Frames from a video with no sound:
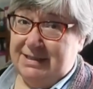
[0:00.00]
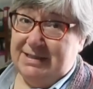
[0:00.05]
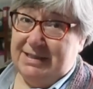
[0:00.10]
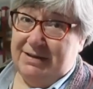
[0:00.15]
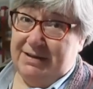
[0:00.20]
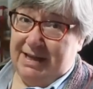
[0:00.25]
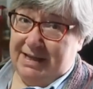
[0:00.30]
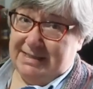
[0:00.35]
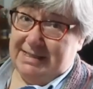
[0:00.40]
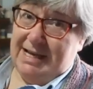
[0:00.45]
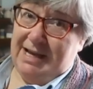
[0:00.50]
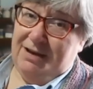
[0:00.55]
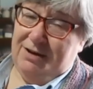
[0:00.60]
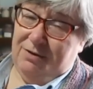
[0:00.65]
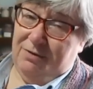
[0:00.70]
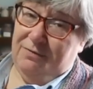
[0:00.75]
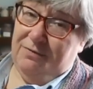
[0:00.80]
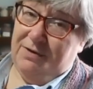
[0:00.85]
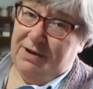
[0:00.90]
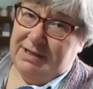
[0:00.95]
so that's how
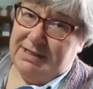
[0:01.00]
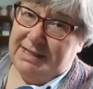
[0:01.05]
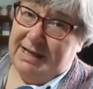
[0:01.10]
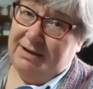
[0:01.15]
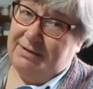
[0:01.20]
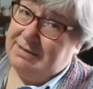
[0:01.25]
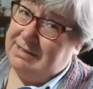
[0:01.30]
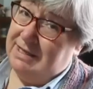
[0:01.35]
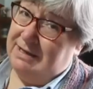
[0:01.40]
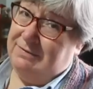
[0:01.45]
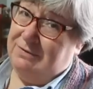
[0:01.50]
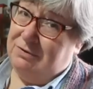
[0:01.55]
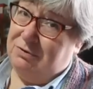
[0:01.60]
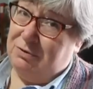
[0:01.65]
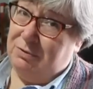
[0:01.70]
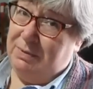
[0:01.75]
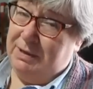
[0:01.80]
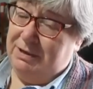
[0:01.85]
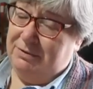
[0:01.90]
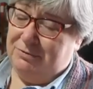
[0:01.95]
you'll find out if
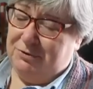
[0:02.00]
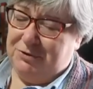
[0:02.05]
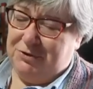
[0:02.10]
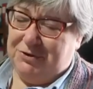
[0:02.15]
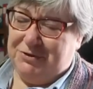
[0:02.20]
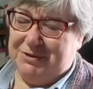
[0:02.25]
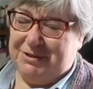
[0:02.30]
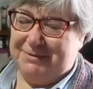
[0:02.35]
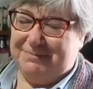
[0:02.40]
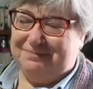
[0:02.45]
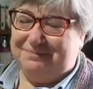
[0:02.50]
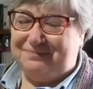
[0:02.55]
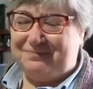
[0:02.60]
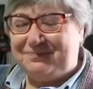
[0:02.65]
you're a winner or not.